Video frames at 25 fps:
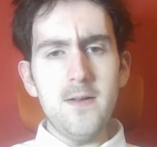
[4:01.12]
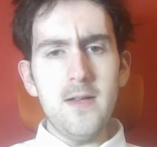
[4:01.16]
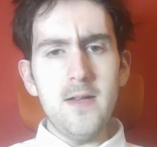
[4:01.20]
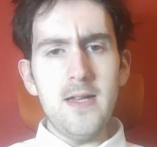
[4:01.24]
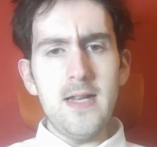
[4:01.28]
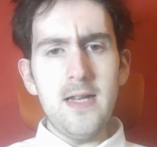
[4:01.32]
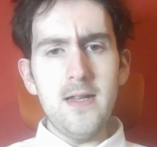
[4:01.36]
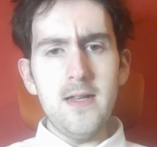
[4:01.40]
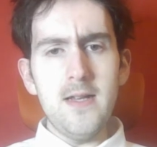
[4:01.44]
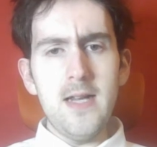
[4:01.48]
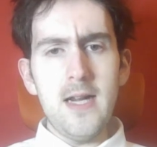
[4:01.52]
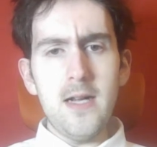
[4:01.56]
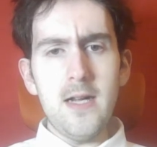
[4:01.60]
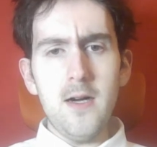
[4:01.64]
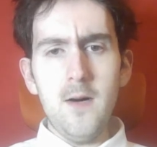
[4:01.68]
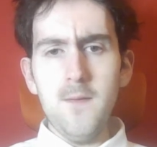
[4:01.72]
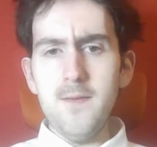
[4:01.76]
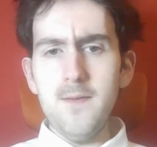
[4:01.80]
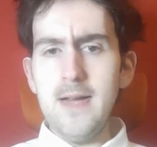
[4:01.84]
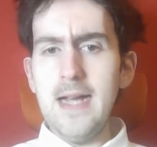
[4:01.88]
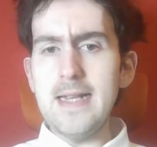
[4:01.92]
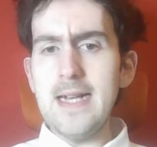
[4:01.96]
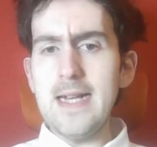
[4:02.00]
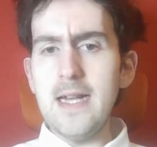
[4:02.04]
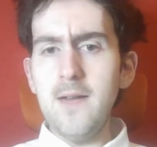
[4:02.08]
the
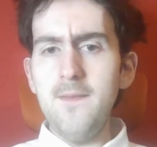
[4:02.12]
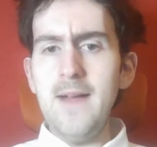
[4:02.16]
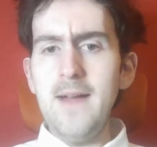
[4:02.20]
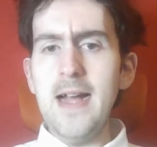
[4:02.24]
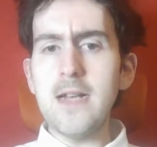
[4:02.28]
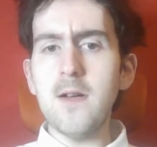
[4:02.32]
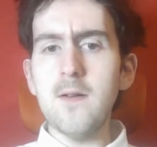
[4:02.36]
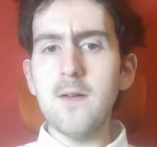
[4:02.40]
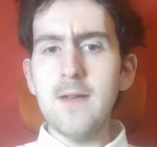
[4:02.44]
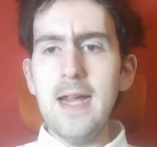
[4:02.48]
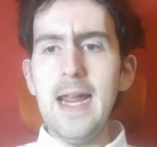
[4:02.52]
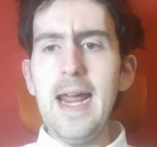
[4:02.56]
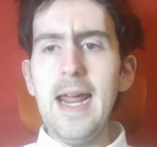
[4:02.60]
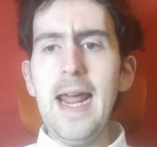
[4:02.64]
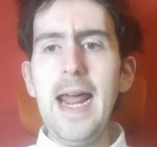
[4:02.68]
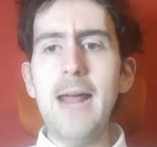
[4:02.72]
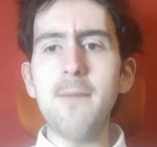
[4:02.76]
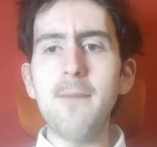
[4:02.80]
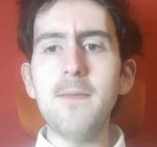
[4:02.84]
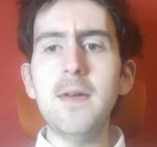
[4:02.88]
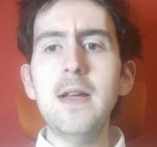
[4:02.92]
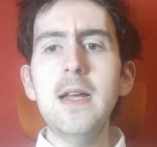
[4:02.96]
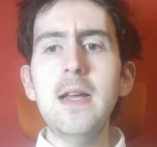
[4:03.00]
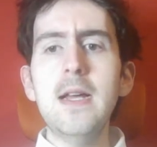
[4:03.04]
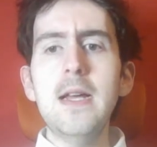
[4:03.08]
conflict had an effect on
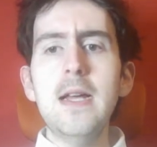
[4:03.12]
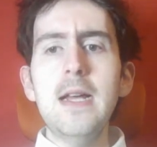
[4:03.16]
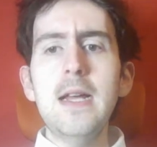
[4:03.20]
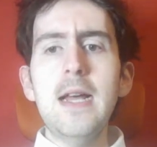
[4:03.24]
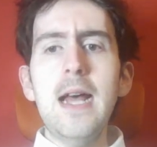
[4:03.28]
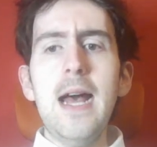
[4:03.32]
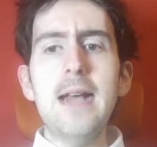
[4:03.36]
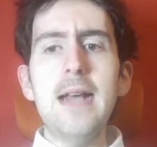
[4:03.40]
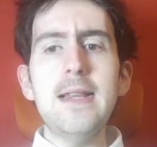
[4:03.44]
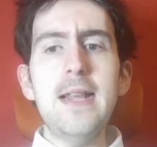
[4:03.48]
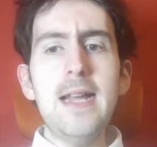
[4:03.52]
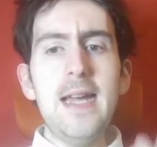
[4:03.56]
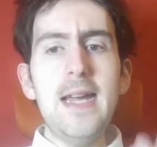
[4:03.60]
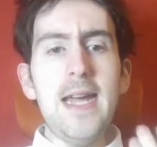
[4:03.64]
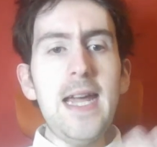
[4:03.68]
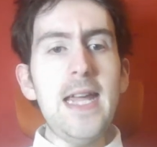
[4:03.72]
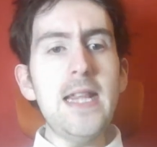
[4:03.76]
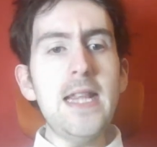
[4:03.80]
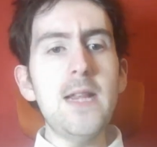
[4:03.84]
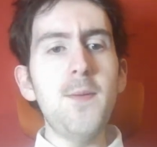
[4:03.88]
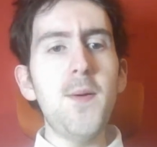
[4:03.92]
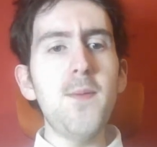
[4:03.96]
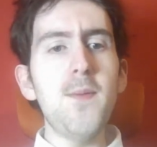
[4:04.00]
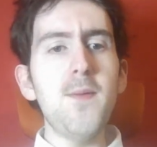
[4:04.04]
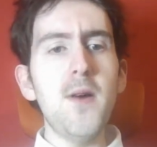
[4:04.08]
him, as he
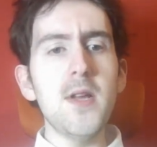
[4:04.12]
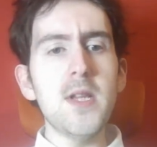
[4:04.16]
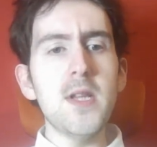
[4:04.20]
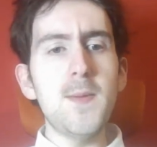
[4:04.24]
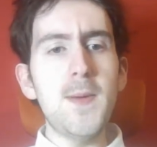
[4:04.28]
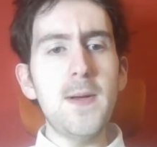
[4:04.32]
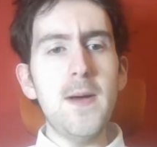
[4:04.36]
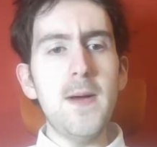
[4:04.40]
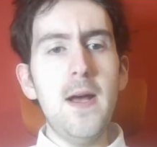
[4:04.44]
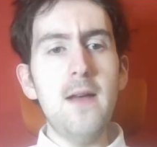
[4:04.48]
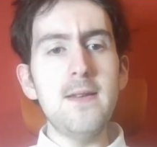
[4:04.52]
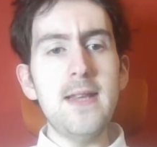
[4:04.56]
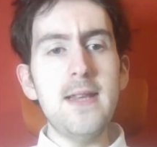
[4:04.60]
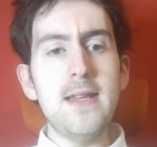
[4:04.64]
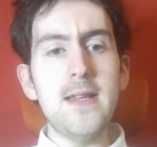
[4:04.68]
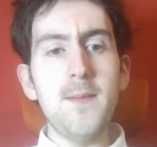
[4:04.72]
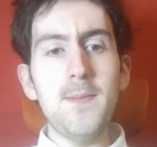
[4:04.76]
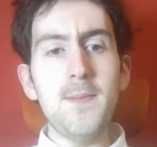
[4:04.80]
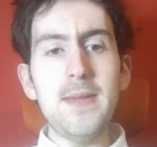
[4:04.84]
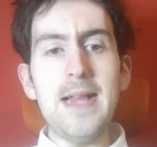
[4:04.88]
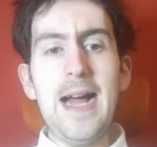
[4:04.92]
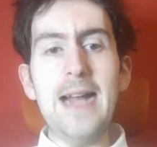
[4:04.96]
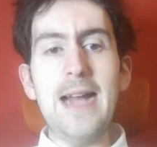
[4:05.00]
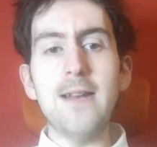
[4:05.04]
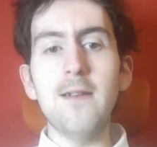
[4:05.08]
proposes the
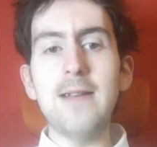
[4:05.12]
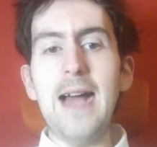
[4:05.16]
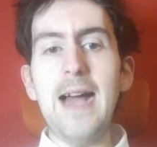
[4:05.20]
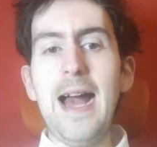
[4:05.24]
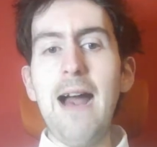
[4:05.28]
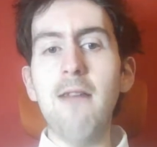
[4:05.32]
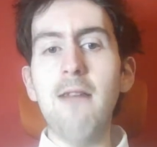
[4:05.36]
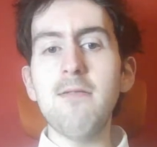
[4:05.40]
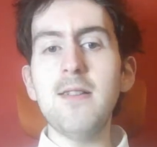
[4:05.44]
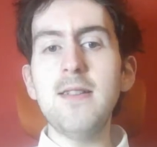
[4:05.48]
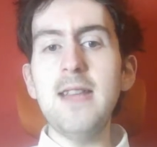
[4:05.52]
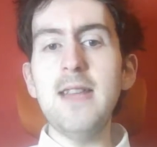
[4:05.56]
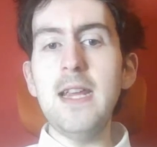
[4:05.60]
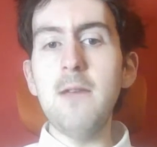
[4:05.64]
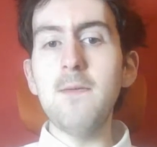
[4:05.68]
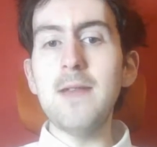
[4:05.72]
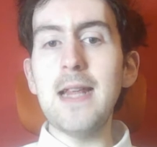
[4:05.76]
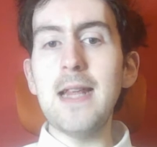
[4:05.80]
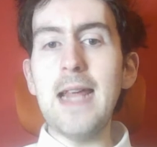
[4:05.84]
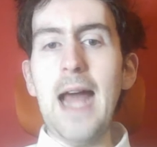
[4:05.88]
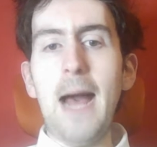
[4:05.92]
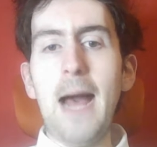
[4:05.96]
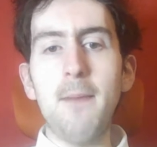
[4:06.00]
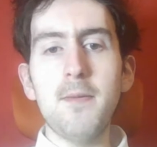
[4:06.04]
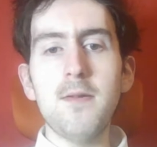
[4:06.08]
plan on how to deal with the
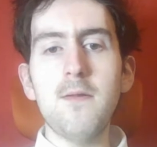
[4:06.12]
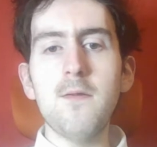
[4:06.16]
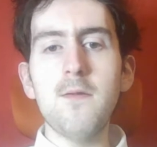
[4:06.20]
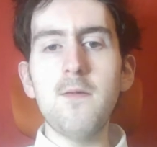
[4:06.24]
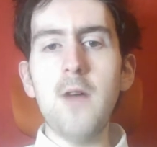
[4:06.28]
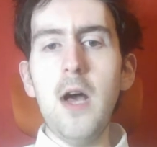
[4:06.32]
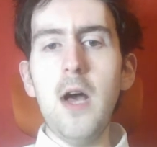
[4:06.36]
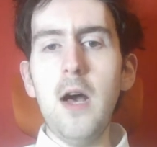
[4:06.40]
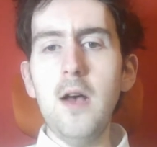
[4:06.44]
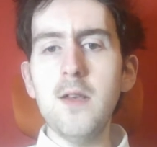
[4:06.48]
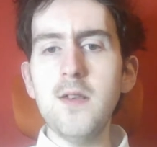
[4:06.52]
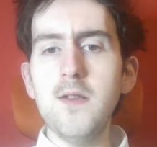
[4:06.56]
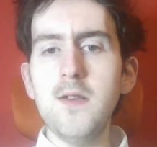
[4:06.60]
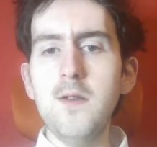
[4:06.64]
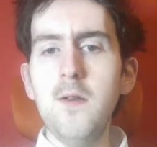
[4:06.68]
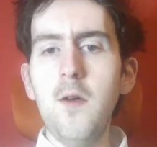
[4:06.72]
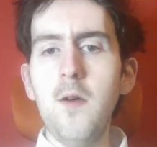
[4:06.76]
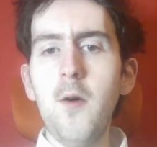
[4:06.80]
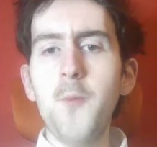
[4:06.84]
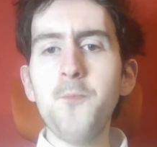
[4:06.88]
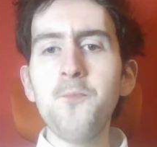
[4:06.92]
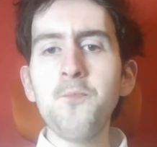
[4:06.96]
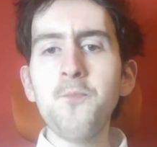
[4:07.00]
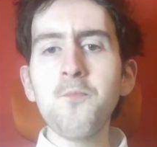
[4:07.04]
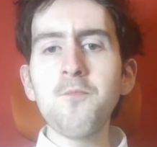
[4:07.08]
capital's
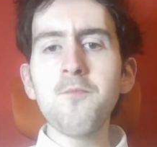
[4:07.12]
arsenal,